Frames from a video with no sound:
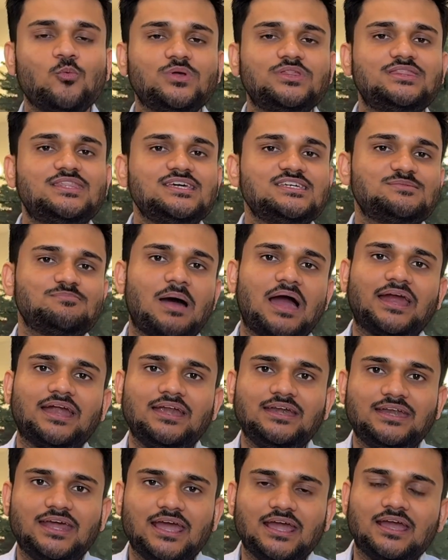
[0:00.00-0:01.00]
with these
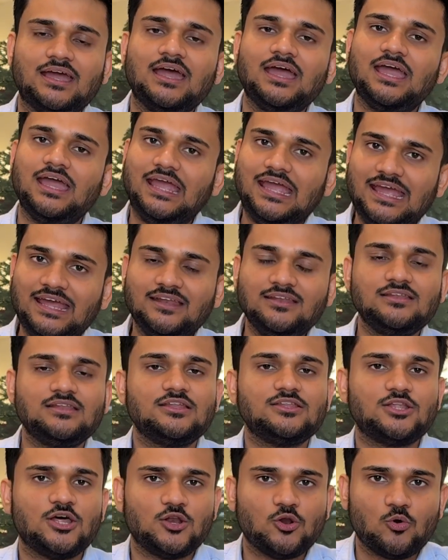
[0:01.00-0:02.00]
backend tech
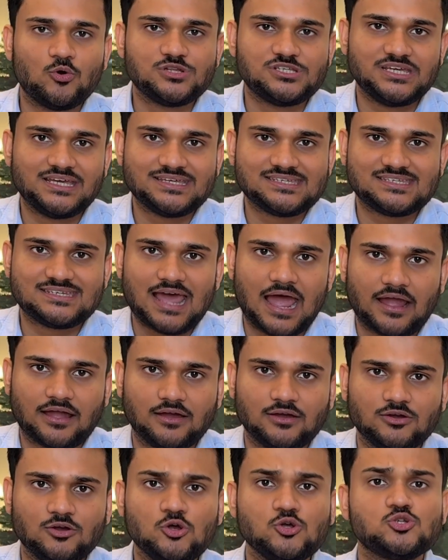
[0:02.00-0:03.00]
in the Node.js stack.
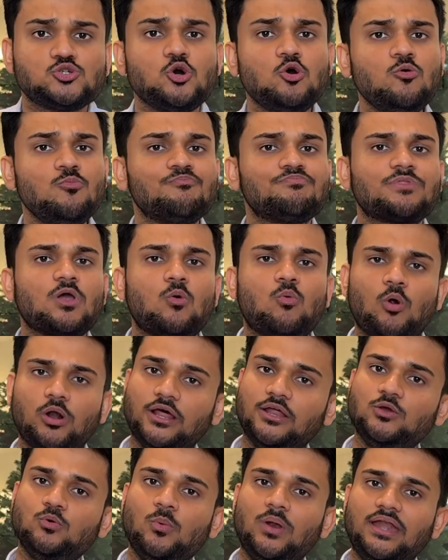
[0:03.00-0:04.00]
So what
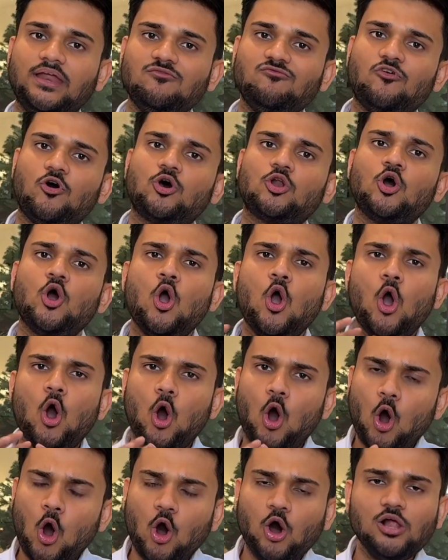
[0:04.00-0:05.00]
are you waiting for?
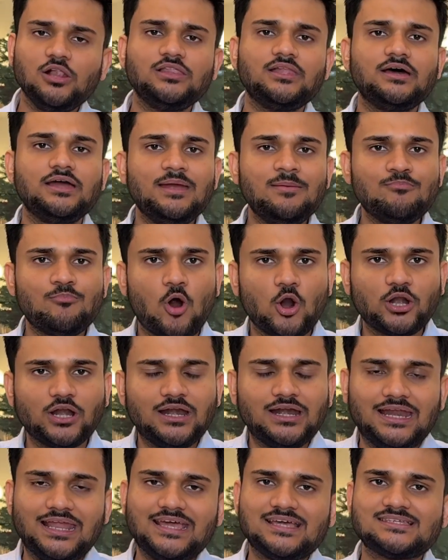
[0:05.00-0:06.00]
All the
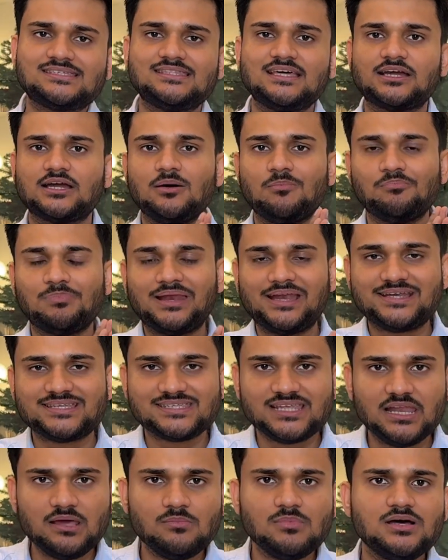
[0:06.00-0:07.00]
important links, the complete
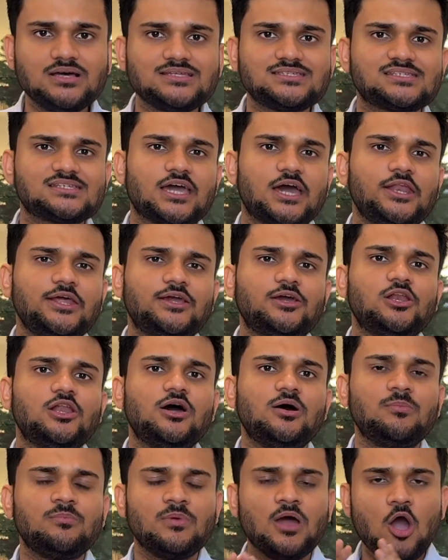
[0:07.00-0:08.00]
syllabus,
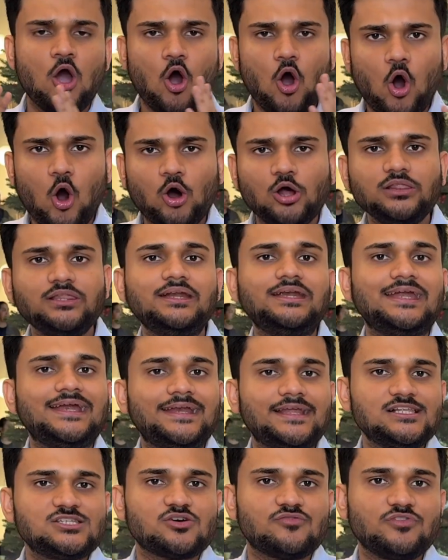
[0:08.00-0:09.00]
curriculum, all the
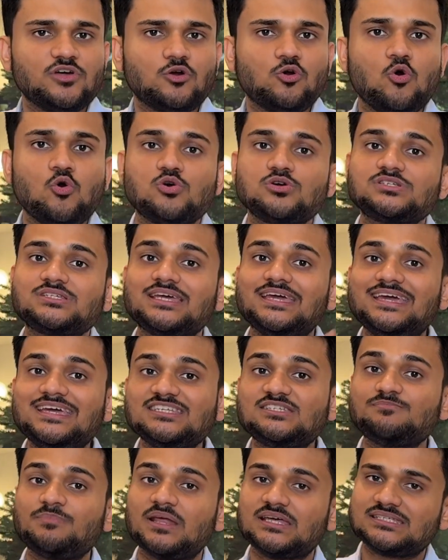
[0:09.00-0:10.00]
details of the course
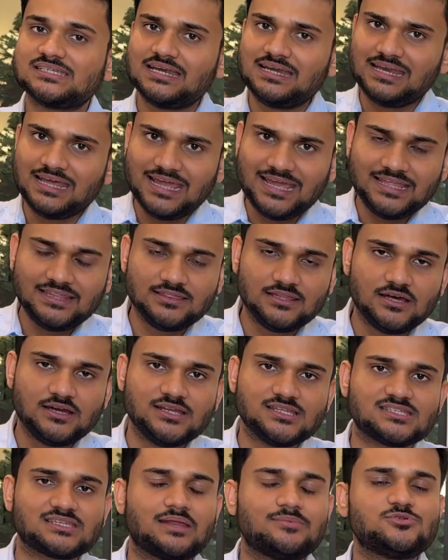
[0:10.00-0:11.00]
is present in the
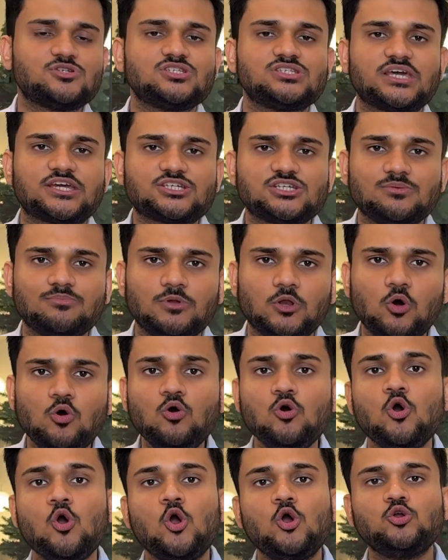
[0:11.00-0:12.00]
description section
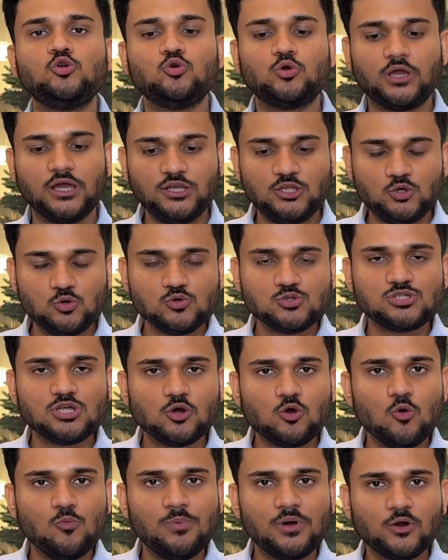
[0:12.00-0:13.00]
below. You can use the
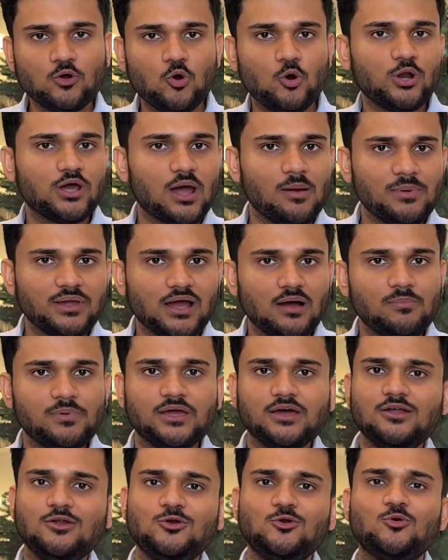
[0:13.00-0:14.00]
coupon code coming up
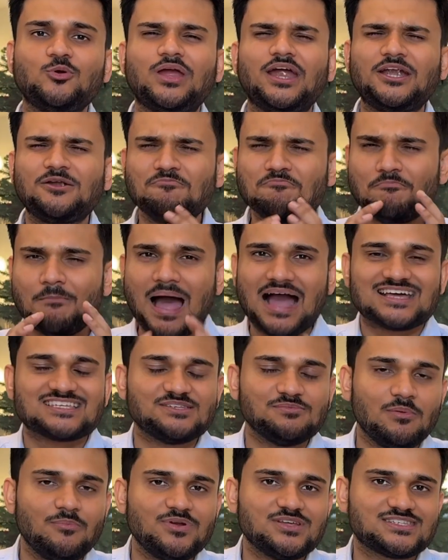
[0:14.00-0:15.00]
here to get
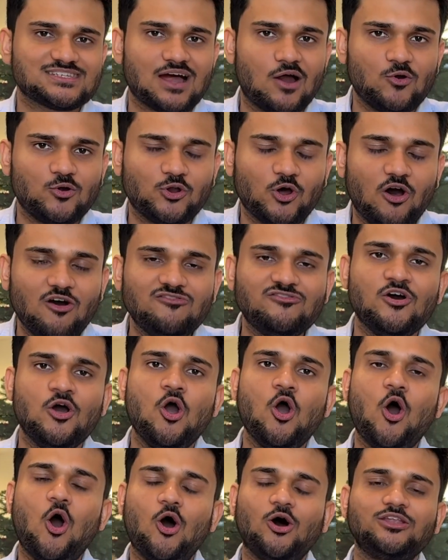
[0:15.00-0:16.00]
maximum discount off
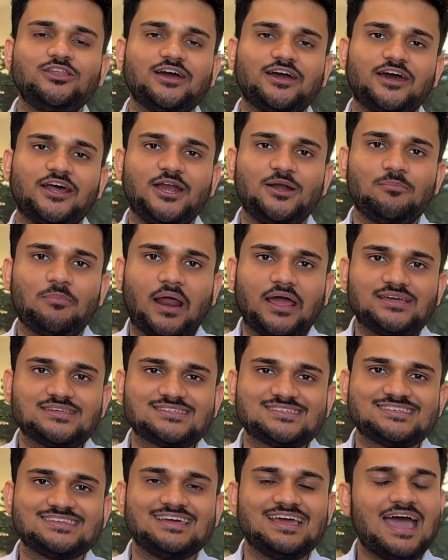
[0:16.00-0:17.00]
on the current
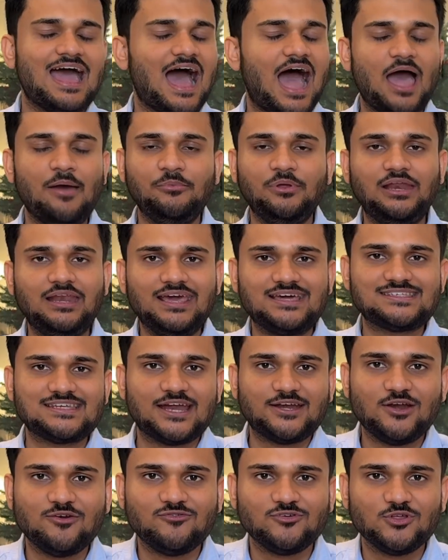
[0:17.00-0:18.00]
price. I'm really
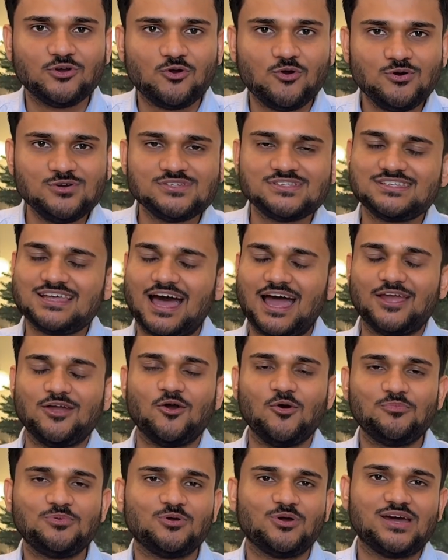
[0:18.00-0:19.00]
excited for the course. I
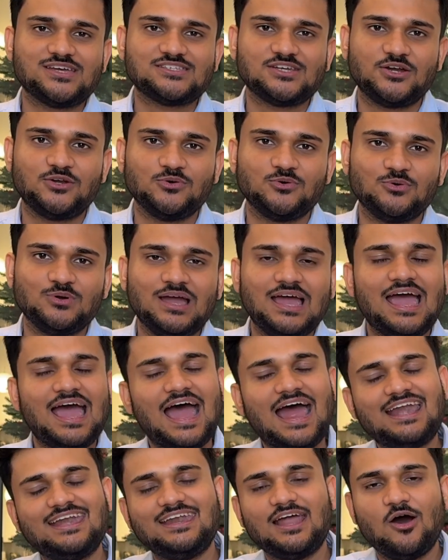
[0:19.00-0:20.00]
hope you guys are too.
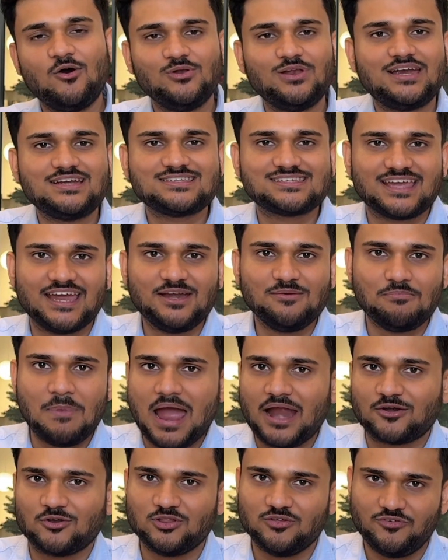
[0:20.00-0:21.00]
And now let's get
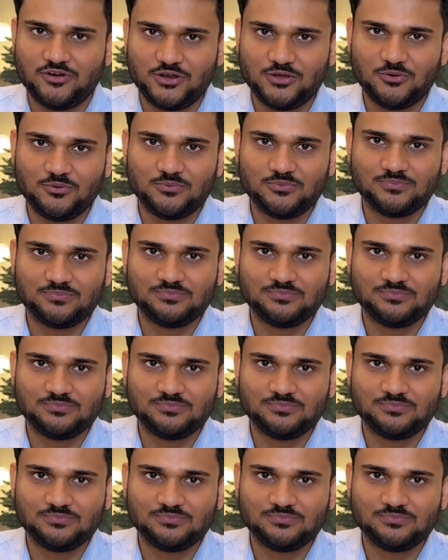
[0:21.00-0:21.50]
back to the video.